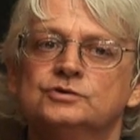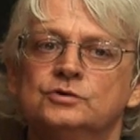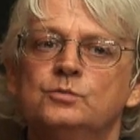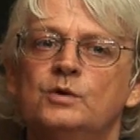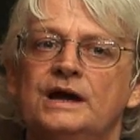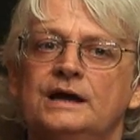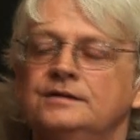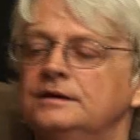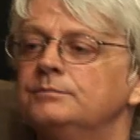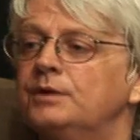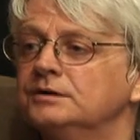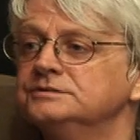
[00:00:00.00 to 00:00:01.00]
to wear
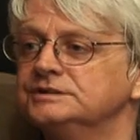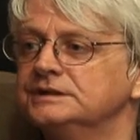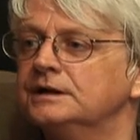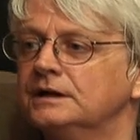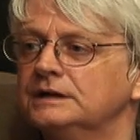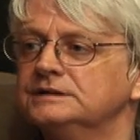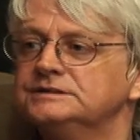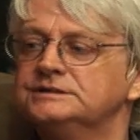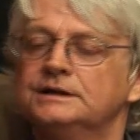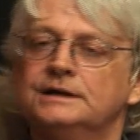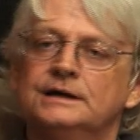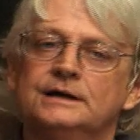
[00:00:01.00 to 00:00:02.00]
the opposing colours.
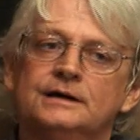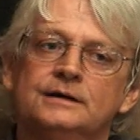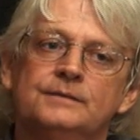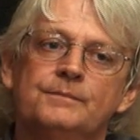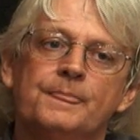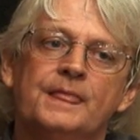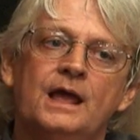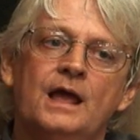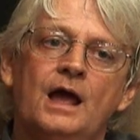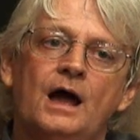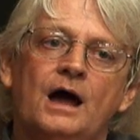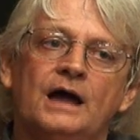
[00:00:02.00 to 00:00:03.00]

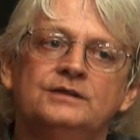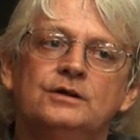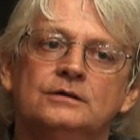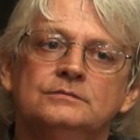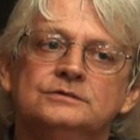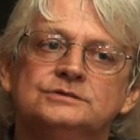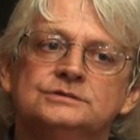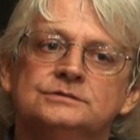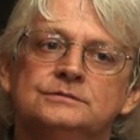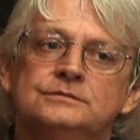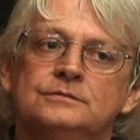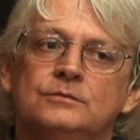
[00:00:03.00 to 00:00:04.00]
I don't
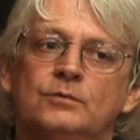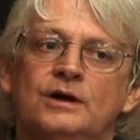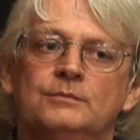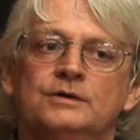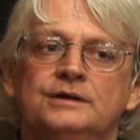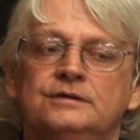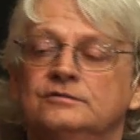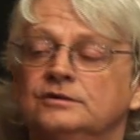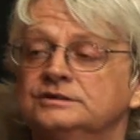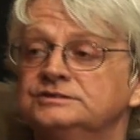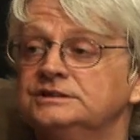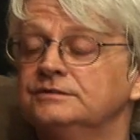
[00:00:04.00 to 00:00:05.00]
wear my
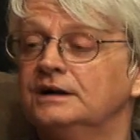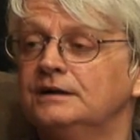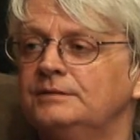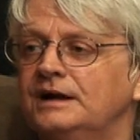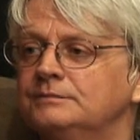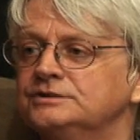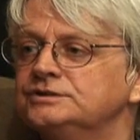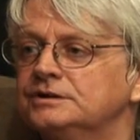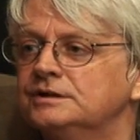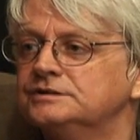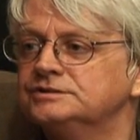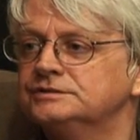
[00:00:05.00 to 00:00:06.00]
University of Alabama
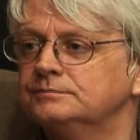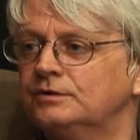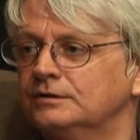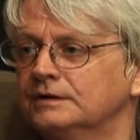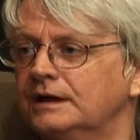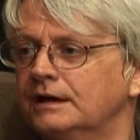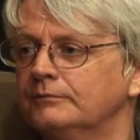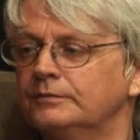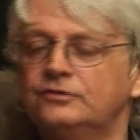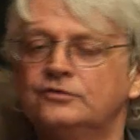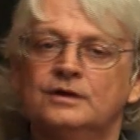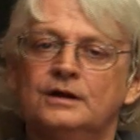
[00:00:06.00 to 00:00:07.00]
shirts on
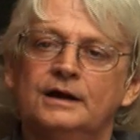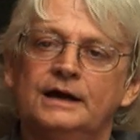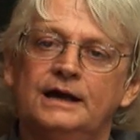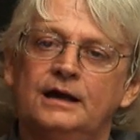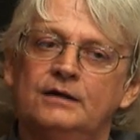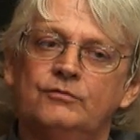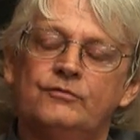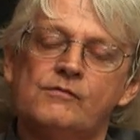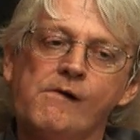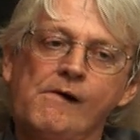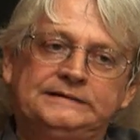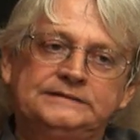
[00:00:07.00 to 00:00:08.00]
campus. I have
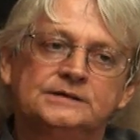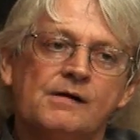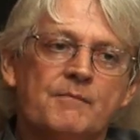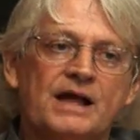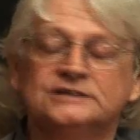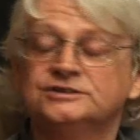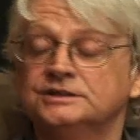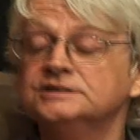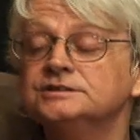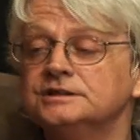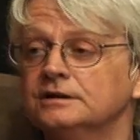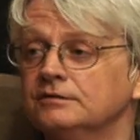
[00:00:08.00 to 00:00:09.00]
about
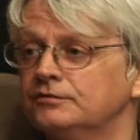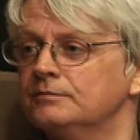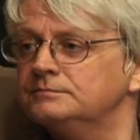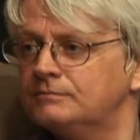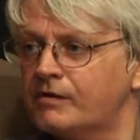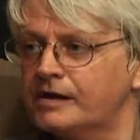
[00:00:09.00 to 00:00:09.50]
60 of them.